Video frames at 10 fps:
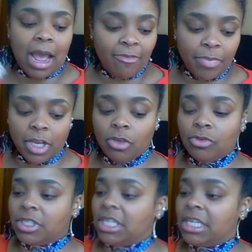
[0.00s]
I've been
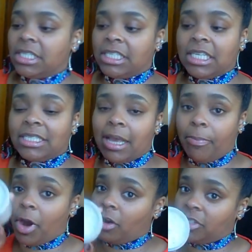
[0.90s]
using it since I
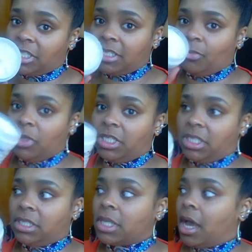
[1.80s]
purchased it, which
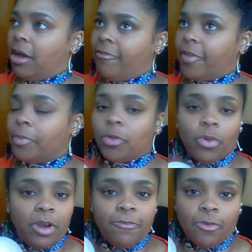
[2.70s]
is
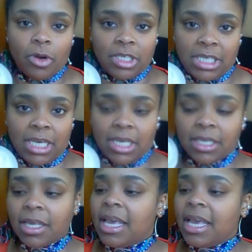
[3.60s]
February 14th.